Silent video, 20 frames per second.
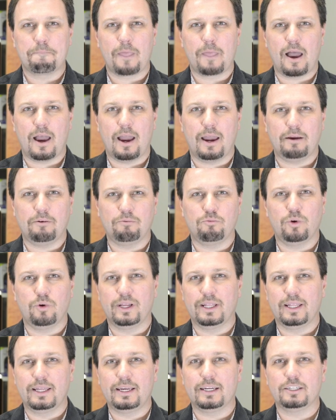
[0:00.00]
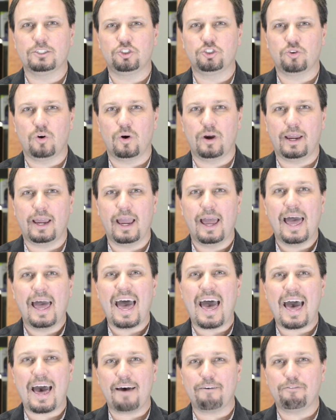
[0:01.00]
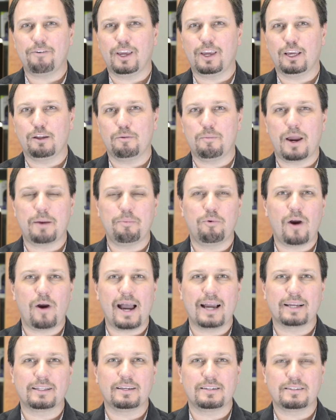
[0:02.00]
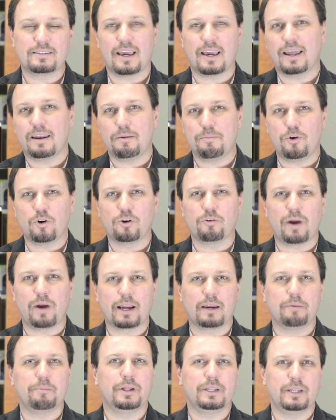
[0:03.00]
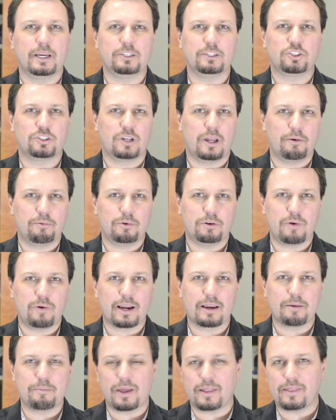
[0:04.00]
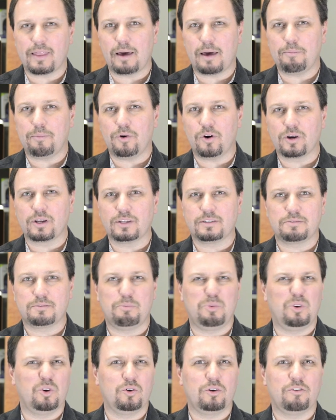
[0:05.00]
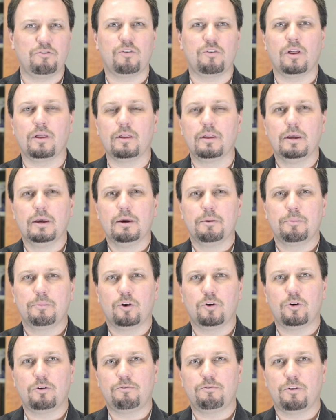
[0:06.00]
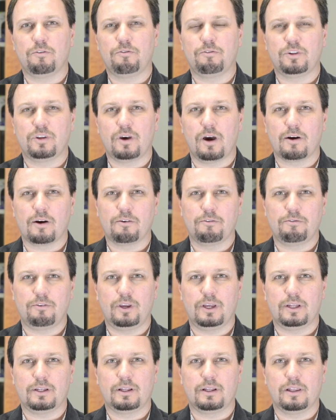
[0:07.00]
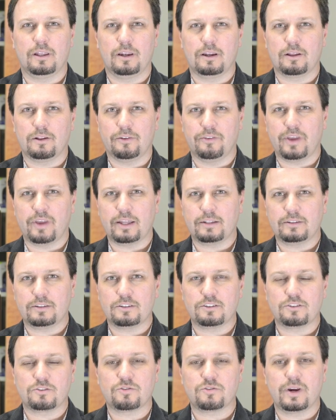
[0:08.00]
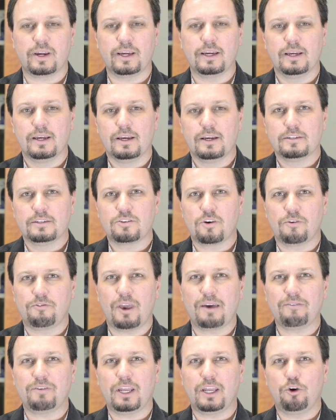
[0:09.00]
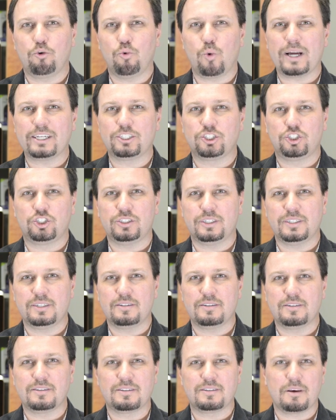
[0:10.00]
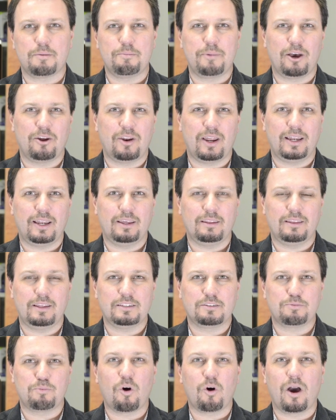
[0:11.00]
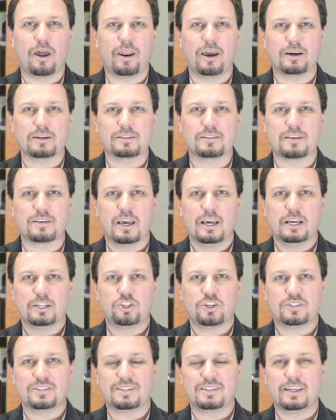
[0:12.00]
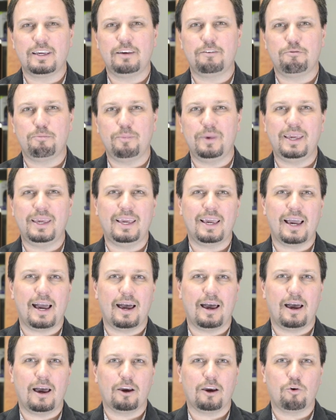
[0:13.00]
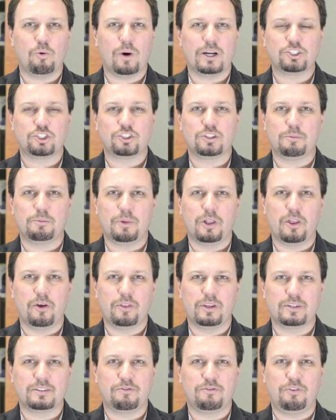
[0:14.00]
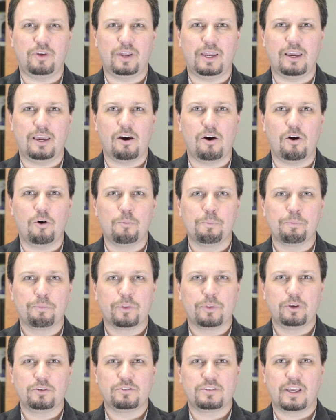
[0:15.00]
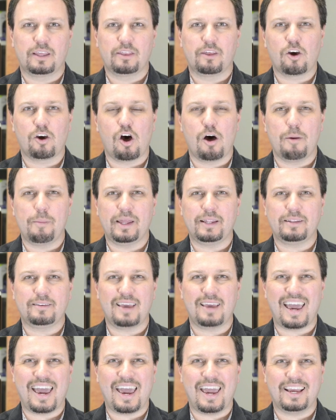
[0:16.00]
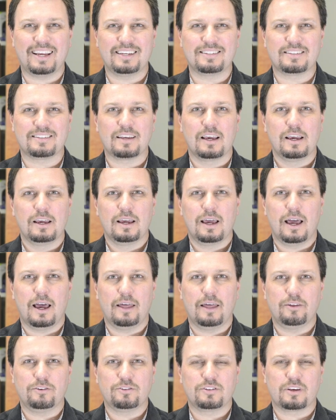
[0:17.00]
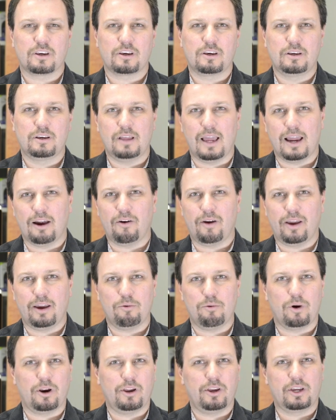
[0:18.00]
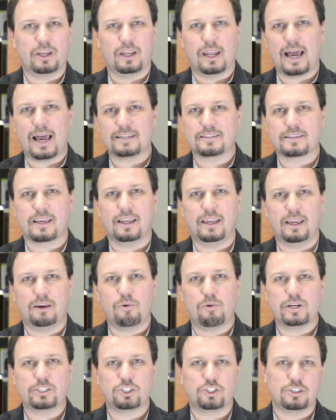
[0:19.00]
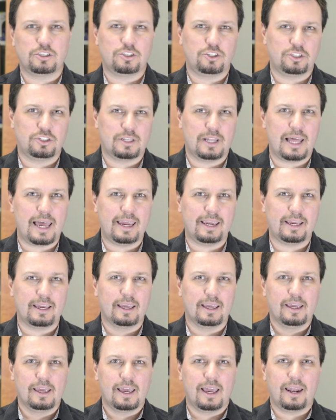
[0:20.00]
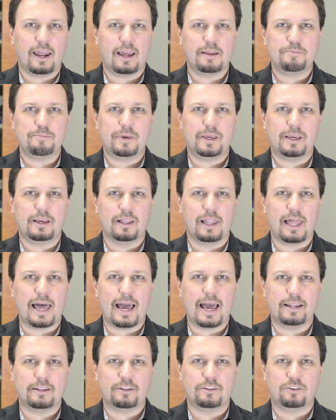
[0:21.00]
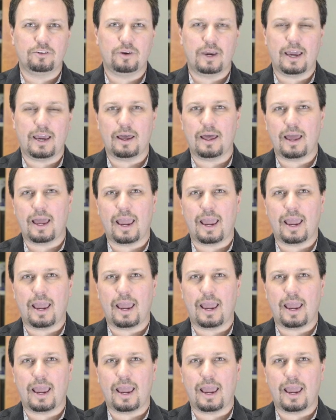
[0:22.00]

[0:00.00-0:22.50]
I really enjoy having in my practice, and a book recommendation. I would recommend that book. It's beautiful. Beautiful photography and clinical dentistry. So if you have any questions about any of these products, just leave me a question below this video using the comment tags. There's an area where you can ask any questions you'd like, and I'd be glad to